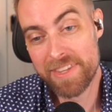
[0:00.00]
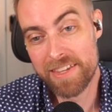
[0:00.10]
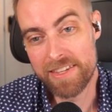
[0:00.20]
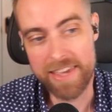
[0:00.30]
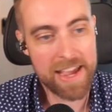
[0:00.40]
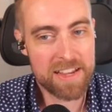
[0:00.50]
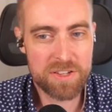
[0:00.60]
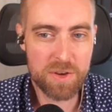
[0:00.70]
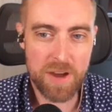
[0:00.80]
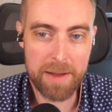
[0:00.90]
Yeah.
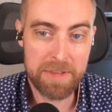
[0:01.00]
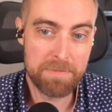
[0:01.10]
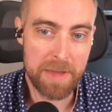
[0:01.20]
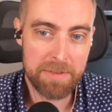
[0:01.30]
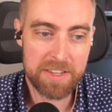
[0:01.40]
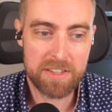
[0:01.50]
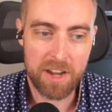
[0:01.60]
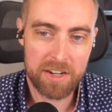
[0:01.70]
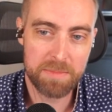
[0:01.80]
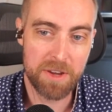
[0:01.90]
So I mean, maybe
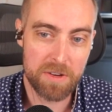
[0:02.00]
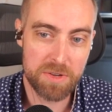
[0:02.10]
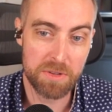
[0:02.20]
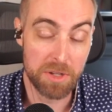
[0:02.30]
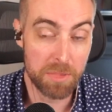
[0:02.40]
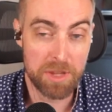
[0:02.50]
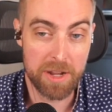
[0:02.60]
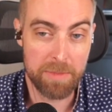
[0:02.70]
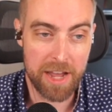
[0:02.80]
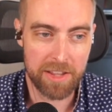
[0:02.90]
talk to me also a little bit
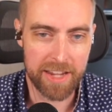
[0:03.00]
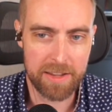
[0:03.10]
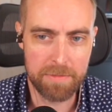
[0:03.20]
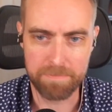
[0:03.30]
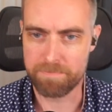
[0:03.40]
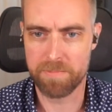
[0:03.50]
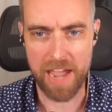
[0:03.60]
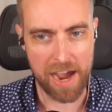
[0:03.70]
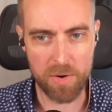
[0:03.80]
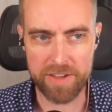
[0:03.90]
about like,
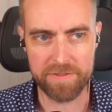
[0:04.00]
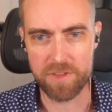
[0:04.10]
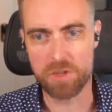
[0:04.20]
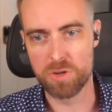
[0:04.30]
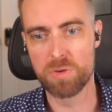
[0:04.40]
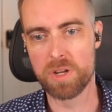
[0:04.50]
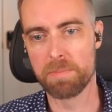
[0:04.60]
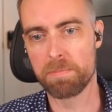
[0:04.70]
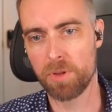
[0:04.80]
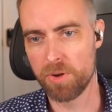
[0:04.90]
how have you
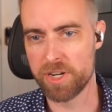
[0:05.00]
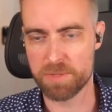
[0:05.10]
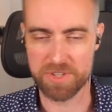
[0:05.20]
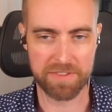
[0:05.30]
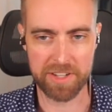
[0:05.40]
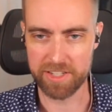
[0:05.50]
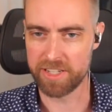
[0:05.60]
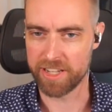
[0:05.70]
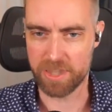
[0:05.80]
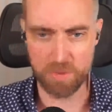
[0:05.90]
employed it specifically?
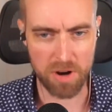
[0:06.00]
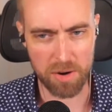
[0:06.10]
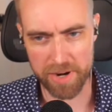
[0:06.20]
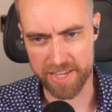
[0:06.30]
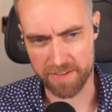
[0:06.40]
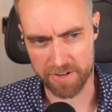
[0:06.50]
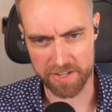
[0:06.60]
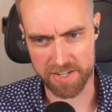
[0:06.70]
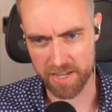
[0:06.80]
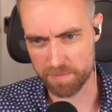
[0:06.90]
Like, you were already giving
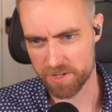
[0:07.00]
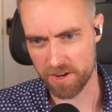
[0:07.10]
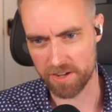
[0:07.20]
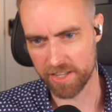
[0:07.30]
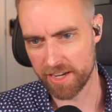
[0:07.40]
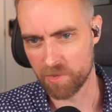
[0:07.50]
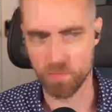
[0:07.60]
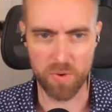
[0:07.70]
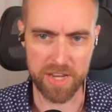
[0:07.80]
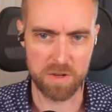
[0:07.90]
us tips on like
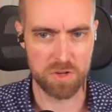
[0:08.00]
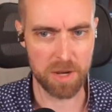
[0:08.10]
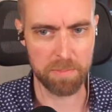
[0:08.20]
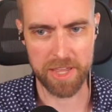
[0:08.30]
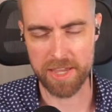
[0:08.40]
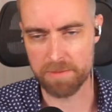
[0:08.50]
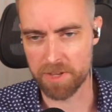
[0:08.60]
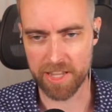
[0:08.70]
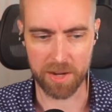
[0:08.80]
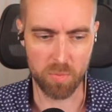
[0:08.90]
when you jump in,
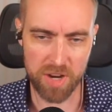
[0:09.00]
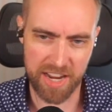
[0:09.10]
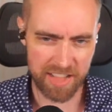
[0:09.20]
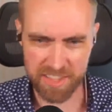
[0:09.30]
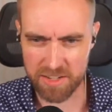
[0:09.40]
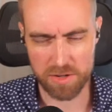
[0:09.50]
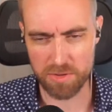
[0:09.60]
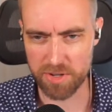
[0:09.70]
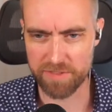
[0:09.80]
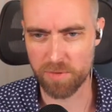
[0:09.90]
but like what kind of things are you
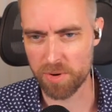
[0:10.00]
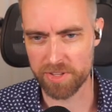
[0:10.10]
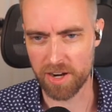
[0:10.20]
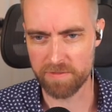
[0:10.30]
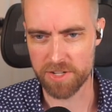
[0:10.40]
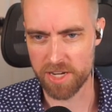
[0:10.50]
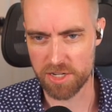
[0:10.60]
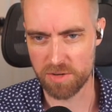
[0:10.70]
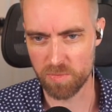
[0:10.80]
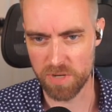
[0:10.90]
looking for in the
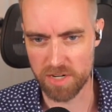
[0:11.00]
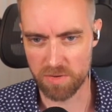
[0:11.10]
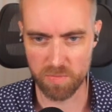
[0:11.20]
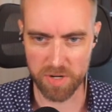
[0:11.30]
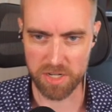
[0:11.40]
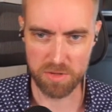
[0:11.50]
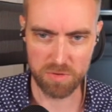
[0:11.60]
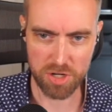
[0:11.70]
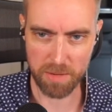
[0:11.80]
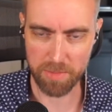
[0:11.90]
conversation when you
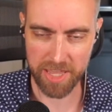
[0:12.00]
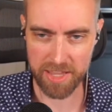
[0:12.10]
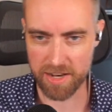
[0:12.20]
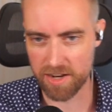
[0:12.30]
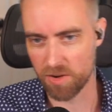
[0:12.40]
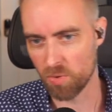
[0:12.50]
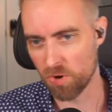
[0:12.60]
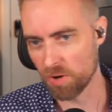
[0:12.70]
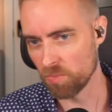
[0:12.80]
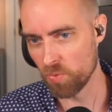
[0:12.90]
jump in,
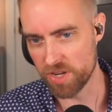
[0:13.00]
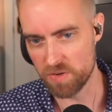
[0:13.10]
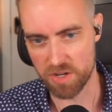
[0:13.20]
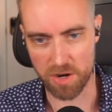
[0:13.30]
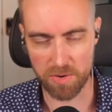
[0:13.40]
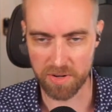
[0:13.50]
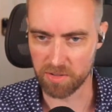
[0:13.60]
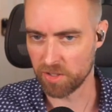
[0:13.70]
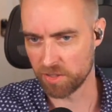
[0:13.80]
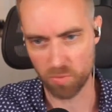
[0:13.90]
or when you don't,
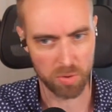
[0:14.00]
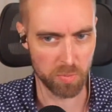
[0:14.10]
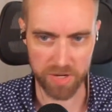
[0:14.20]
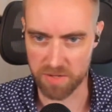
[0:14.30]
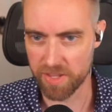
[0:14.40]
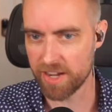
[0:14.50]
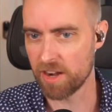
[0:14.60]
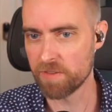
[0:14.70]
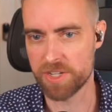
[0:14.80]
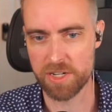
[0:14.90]
and like, or when you let
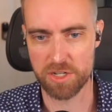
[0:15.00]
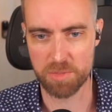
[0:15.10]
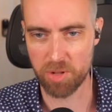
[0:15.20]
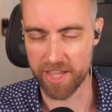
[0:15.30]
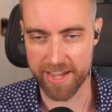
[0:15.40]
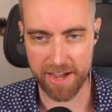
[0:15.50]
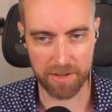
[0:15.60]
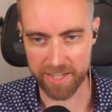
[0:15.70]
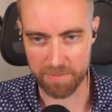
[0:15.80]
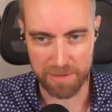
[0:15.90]
conversations play
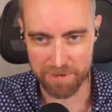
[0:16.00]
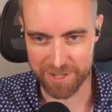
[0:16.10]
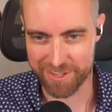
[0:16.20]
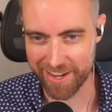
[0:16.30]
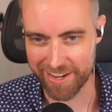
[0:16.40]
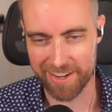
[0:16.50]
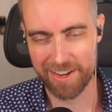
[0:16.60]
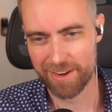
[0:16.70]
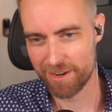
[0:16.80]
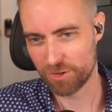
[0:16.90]
out? Like maybe just like
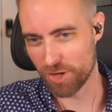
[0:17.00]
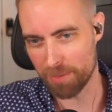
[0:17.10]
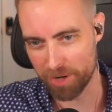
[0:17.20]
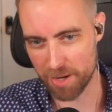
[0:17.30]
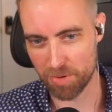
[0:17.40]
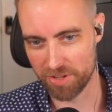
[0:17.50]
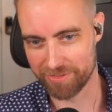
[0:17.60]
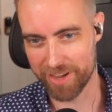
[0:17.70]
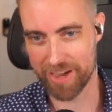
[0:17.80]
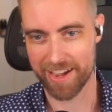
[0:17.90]
drop a couple of
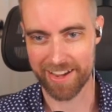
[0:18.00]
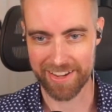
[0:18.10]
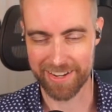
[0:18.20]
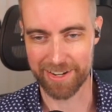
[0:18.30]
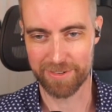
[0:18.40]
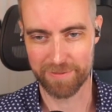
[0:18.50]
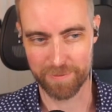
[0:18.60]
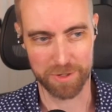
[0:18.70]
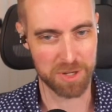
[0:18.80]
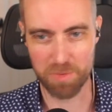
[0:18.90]

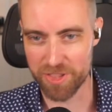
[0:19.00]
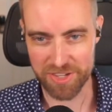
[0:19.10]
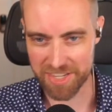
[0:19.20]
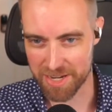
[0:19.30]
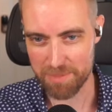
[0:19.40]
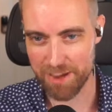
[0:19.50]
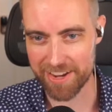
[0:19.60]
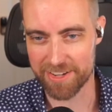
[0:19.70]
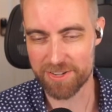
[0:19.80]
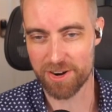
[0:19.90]
for someone that's thinking about
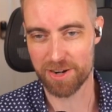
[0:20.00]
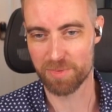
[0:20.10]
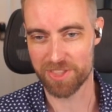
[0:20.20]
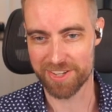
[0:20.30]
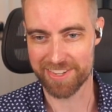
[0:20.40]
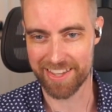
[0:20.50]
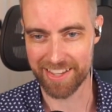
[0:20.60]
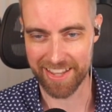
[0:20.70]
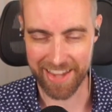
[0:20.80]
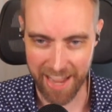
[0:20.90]
getting started with this thing,
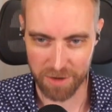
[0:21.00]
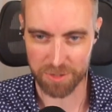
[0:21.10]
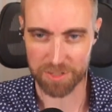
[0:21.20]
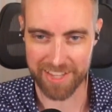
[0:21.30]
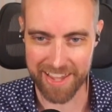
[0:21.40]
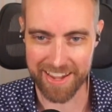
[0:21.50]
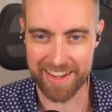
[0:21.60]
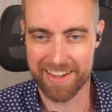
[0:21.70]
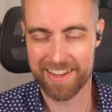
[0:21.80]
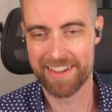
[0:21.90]
like how should they
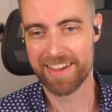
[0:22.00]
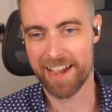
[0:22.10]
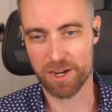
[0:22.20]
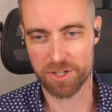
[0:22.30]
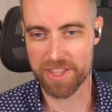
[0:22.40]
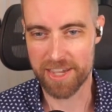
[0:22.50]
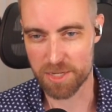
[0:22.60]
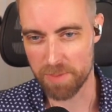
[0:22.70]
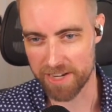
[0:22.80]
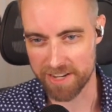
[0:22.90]

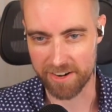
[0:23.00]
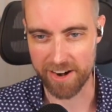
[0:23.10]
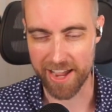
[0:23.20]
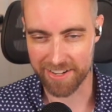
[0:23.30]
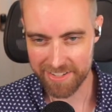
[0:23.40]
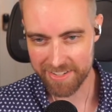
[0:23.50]
expect to interact?